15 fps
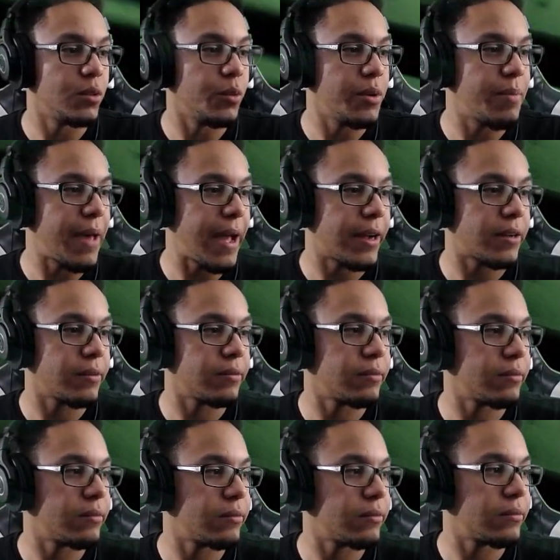We back.
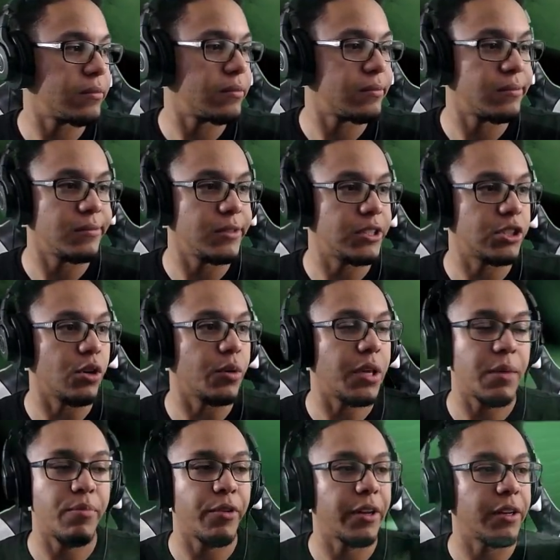We're just gonna
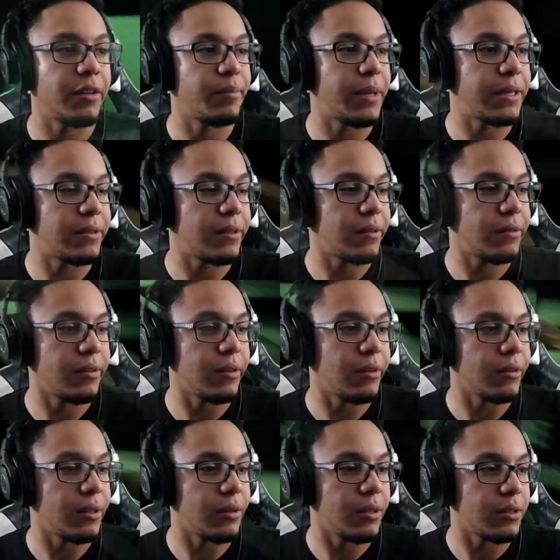keep bringing the business, you
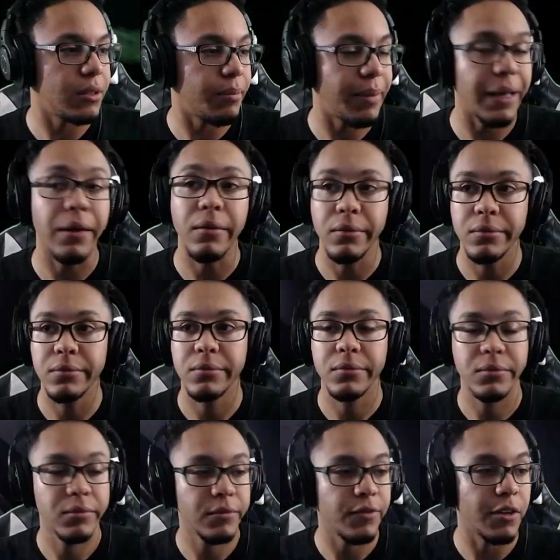know, the the bell
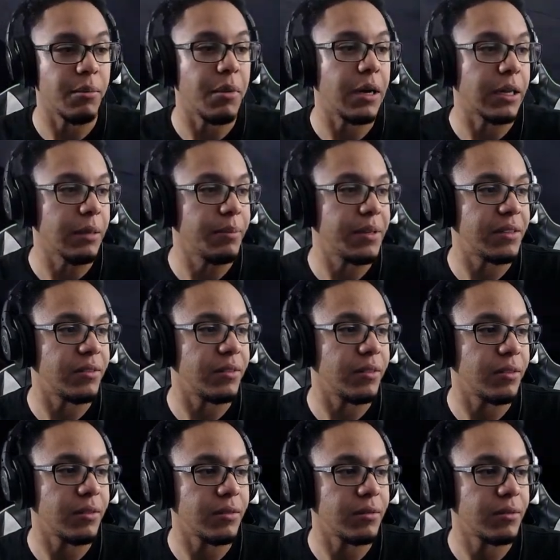for the monkey
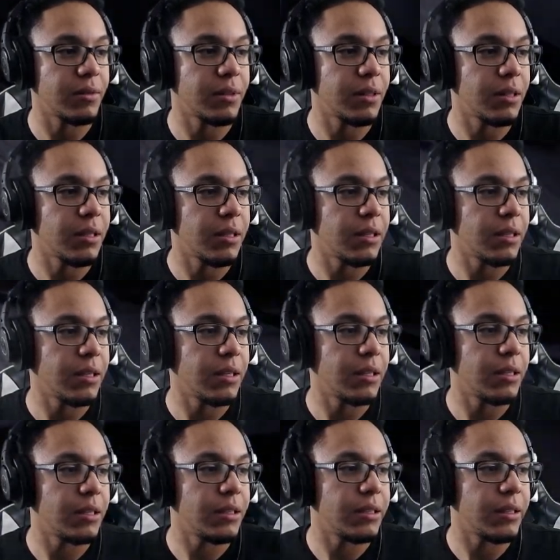business.
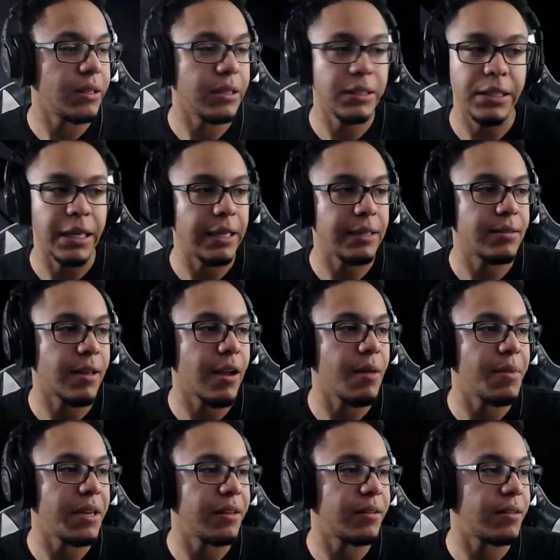He ain't
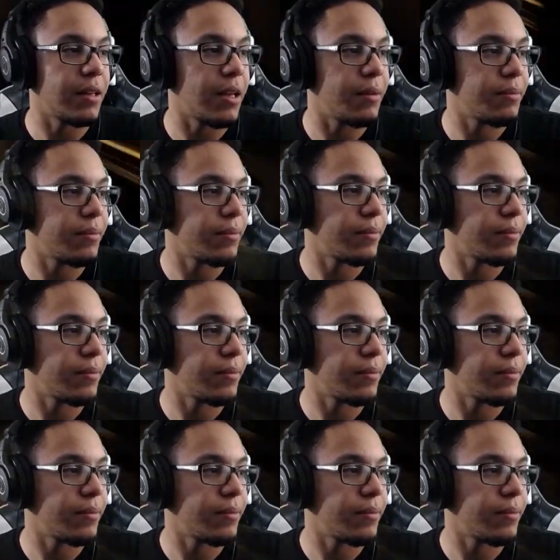scaring me this time.